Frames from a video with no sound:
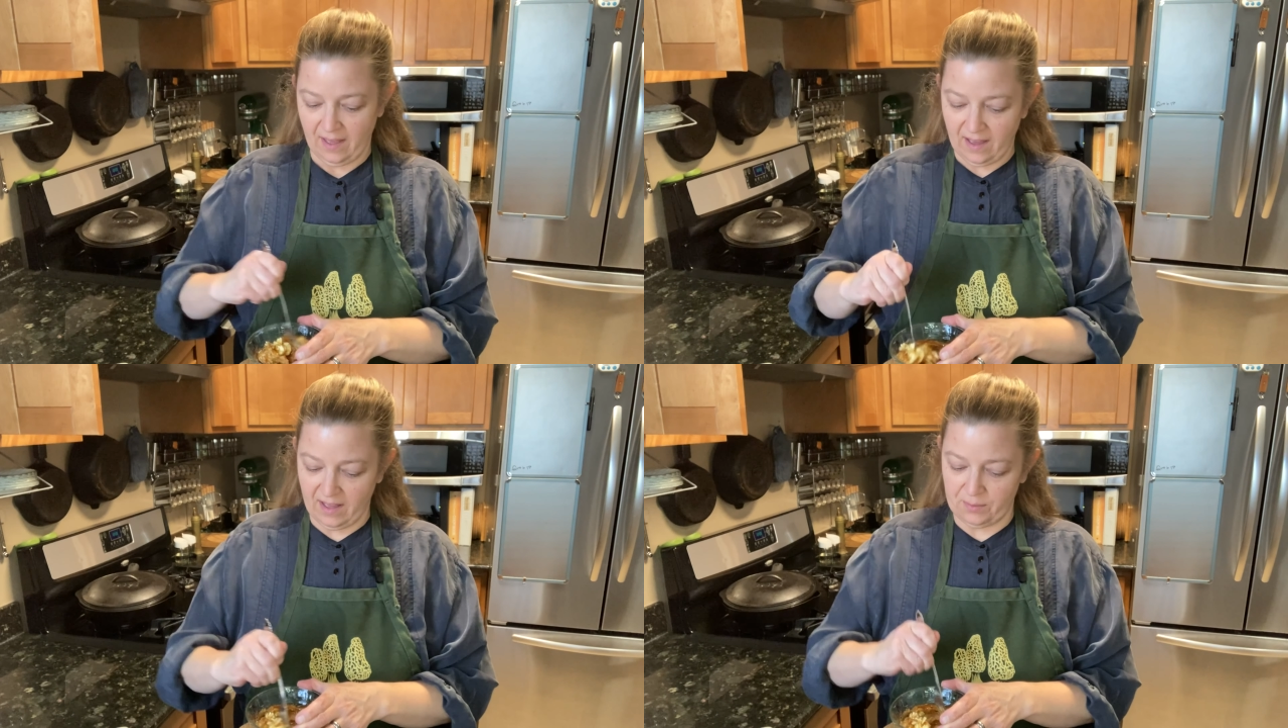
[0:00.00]

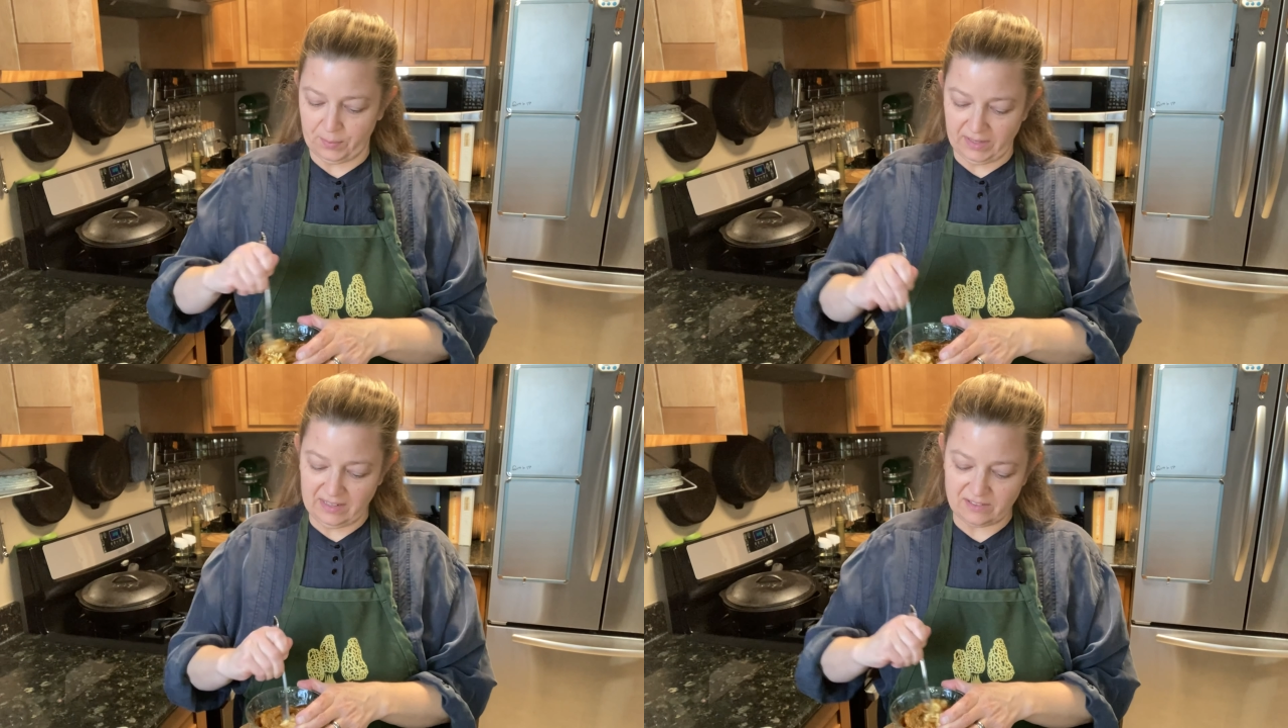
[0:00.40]

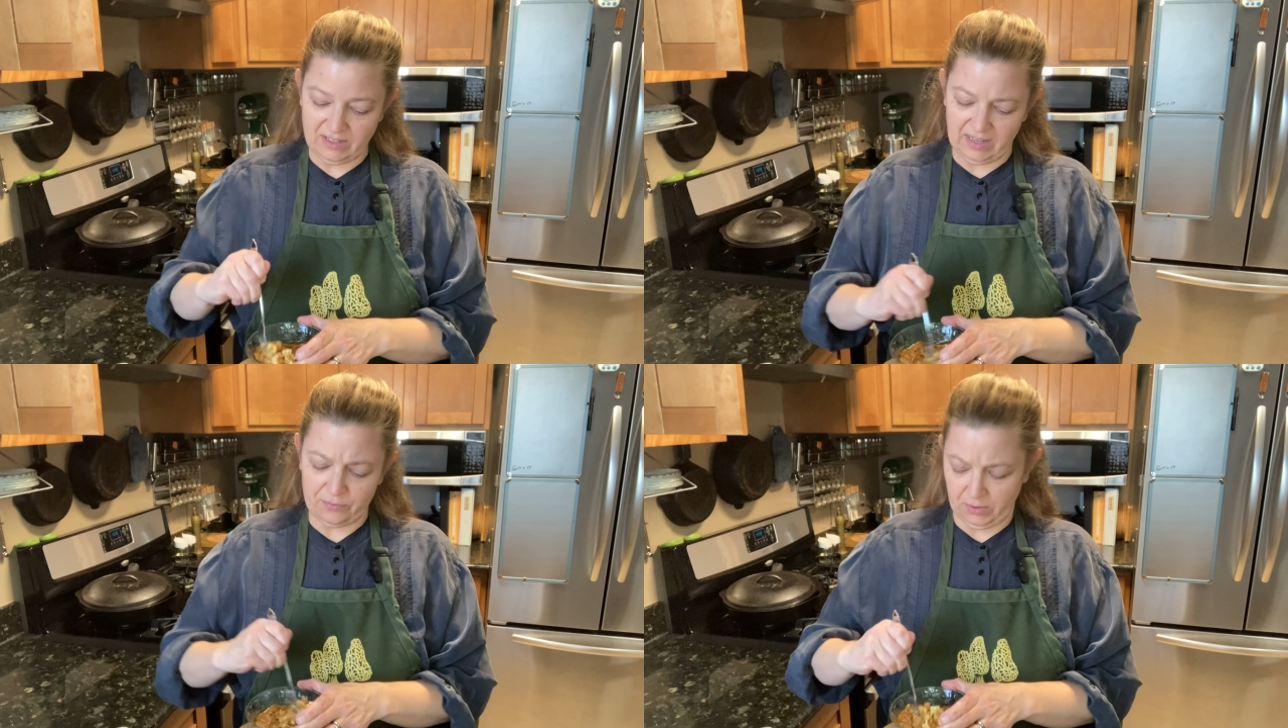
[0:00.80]
but even
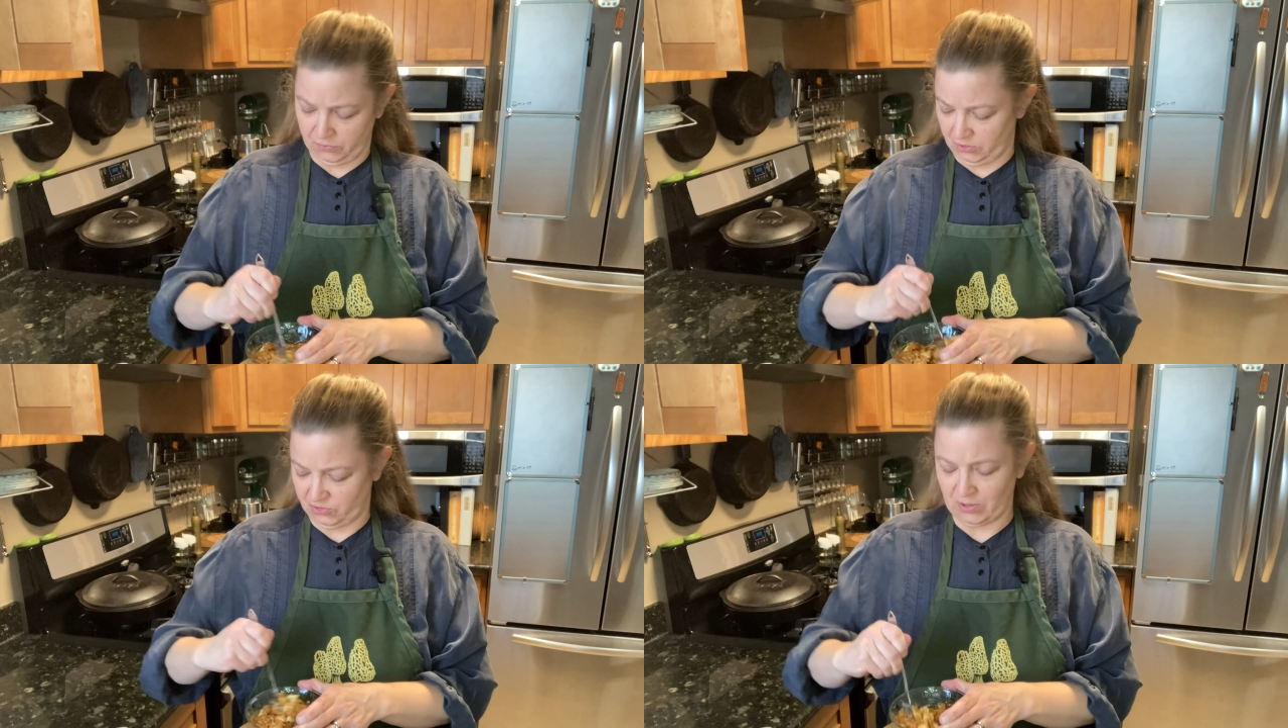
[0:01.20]
if
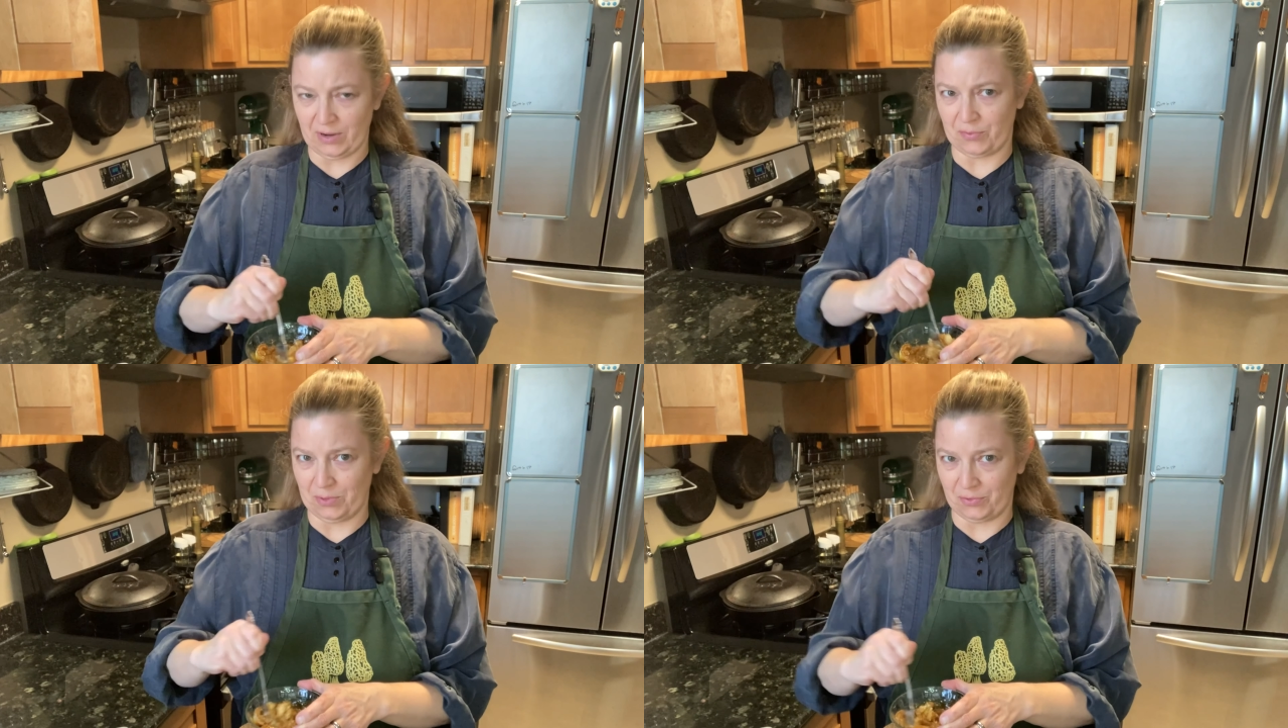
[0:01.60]
they're straight
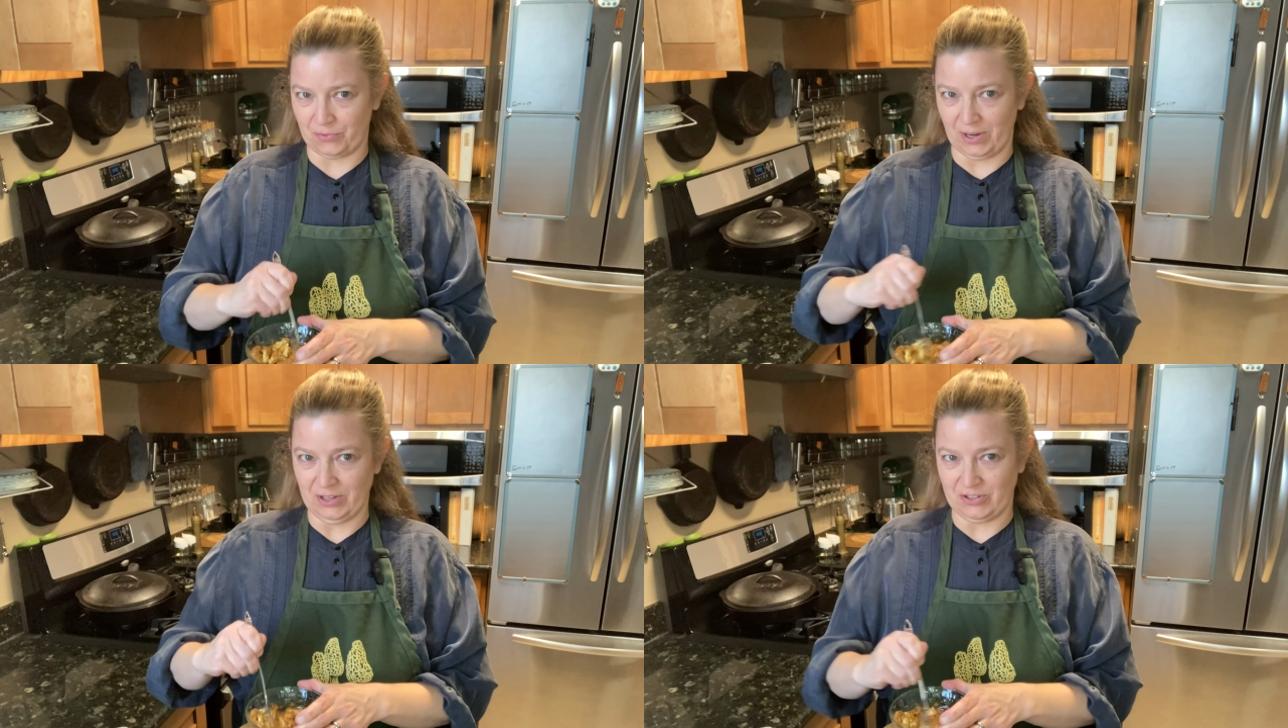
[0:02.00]
from the
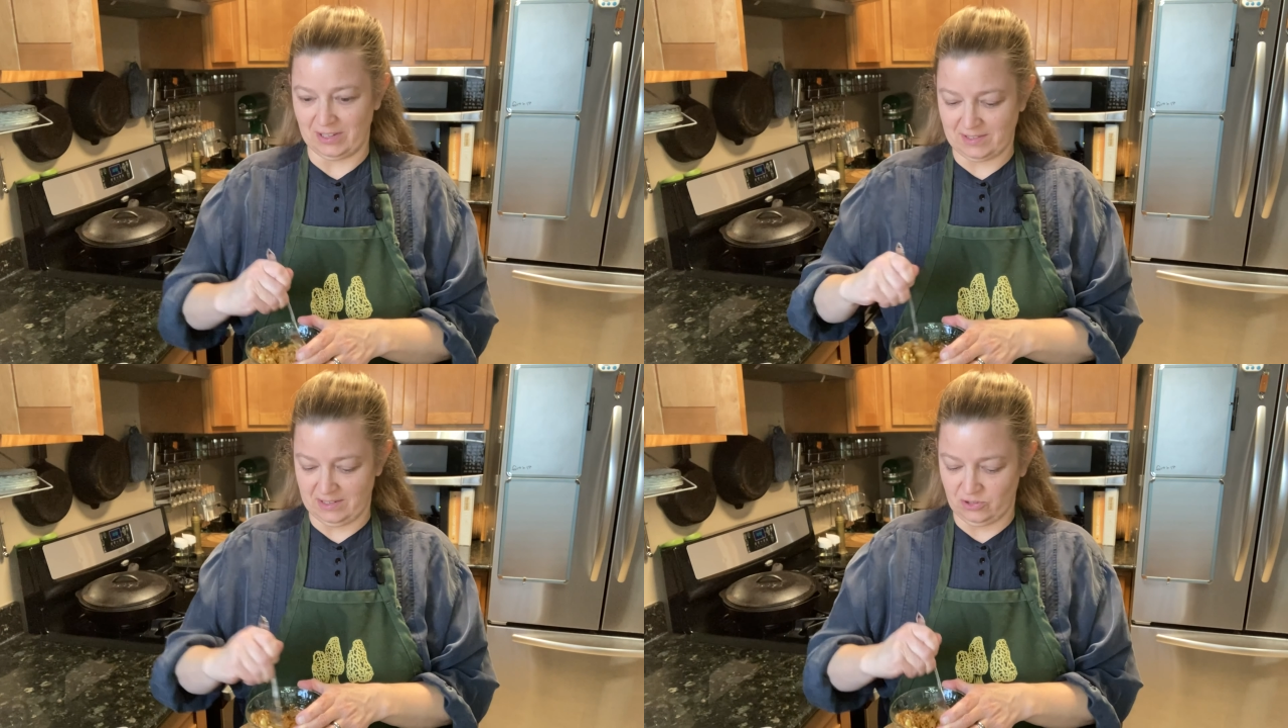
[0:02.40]
fridge, it
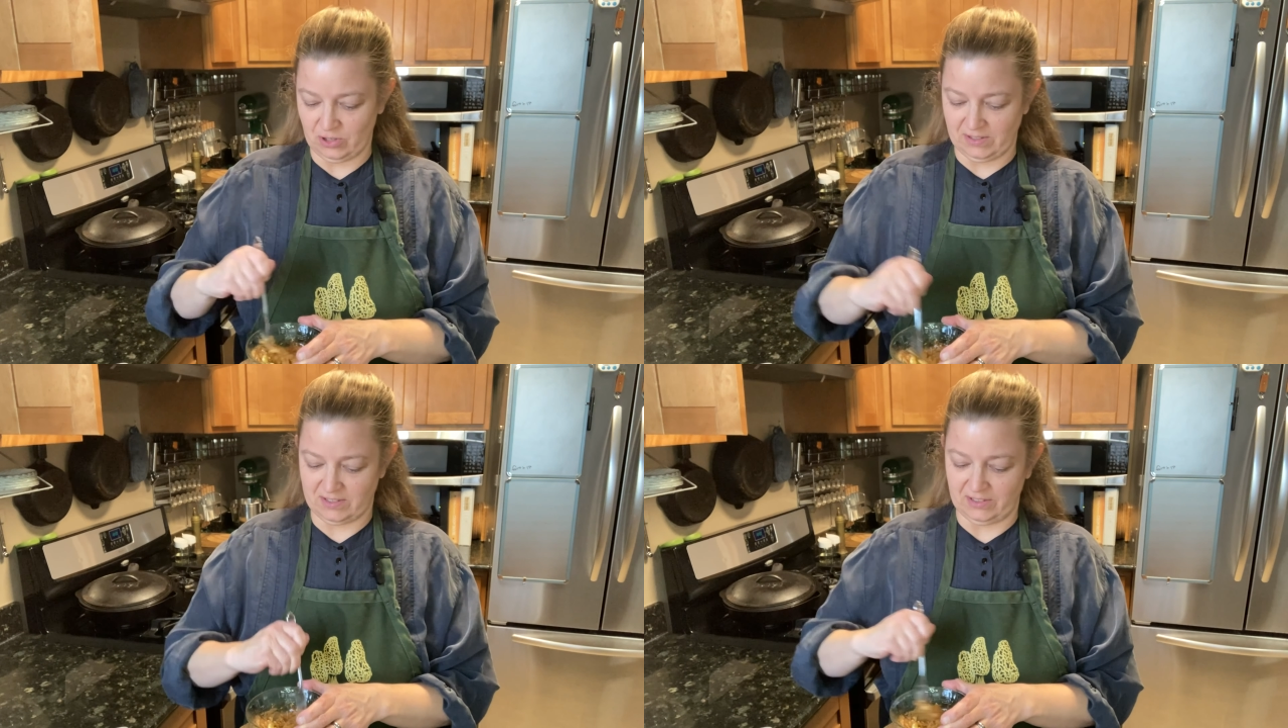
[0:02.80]

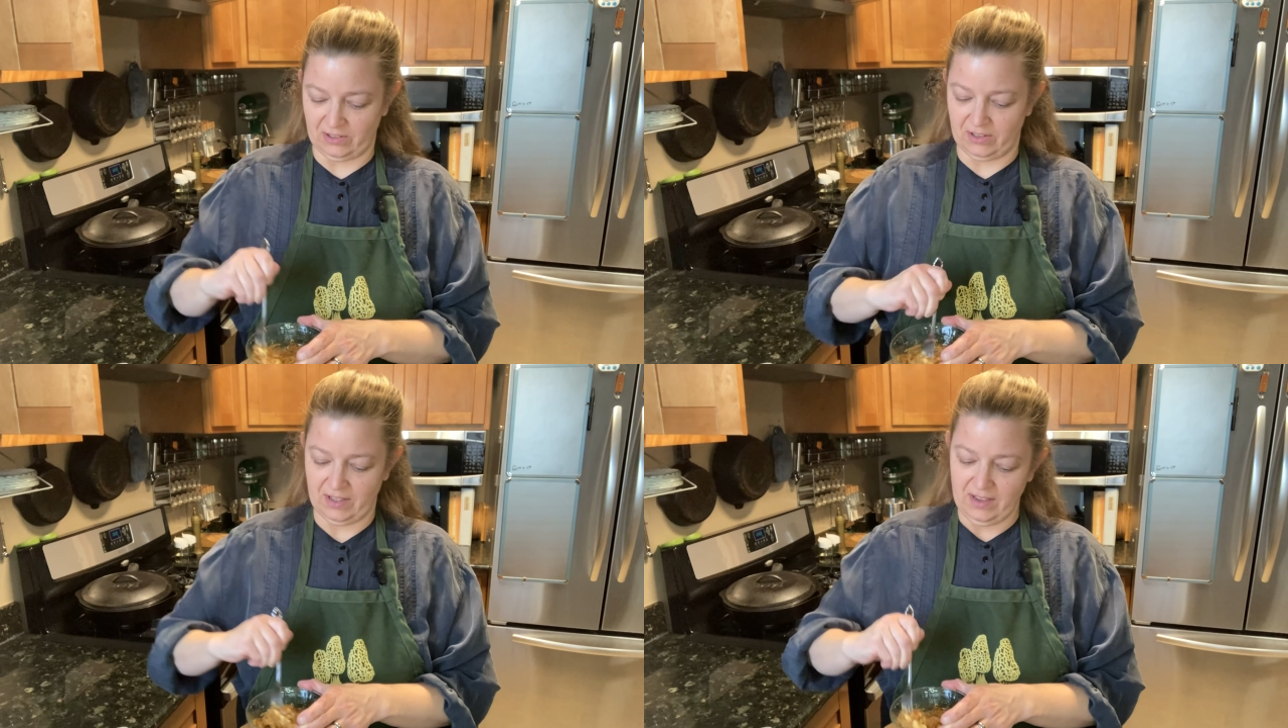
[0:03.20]
should still